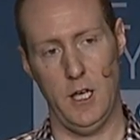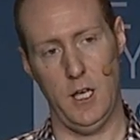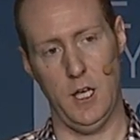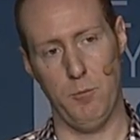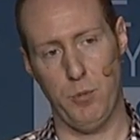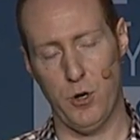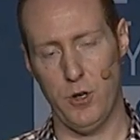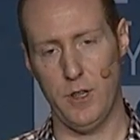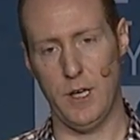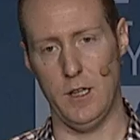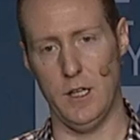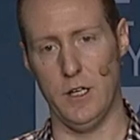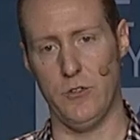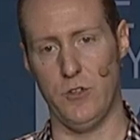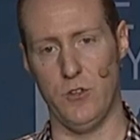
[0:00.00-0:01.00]
And part of that
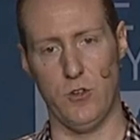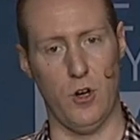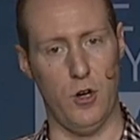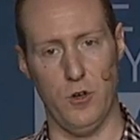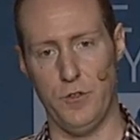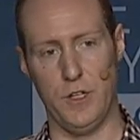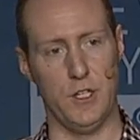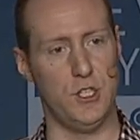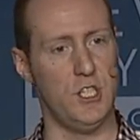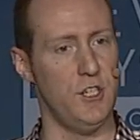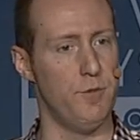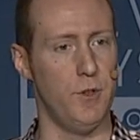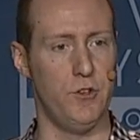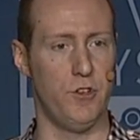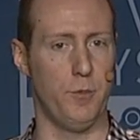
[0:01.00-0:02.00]
list is all of the
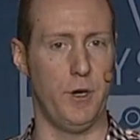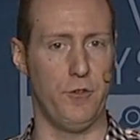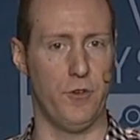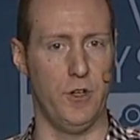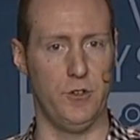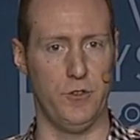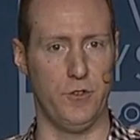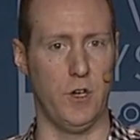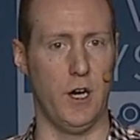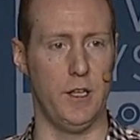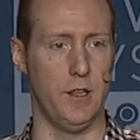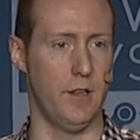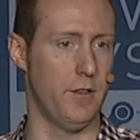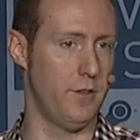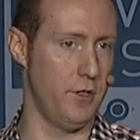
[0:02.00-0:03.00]
achievements that my friends have
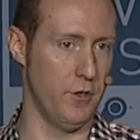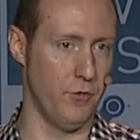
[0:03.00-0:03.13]
gotten